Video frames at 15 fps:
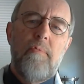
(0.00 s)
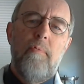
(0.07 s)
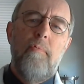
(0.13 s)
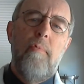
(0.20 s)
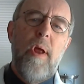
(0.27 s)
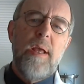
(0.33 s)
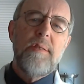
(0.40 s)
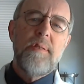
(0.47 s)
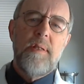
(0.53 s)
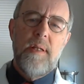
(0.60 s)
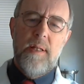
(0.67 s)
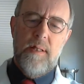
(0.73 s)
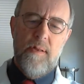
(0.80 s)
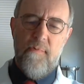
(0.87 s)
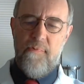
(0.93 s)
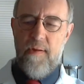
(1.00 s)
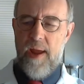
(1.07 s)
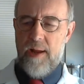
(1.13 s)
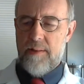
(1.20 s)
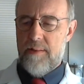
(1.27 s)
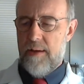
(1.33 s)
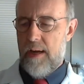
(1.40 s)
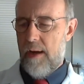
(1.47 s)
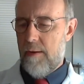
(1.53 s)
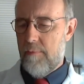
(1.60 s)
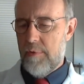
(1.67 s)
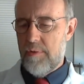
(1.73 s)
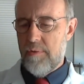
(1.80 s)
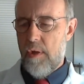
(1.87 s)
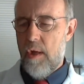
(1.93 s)
rested in the fact that I
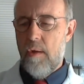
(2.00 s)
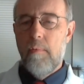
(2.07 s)
was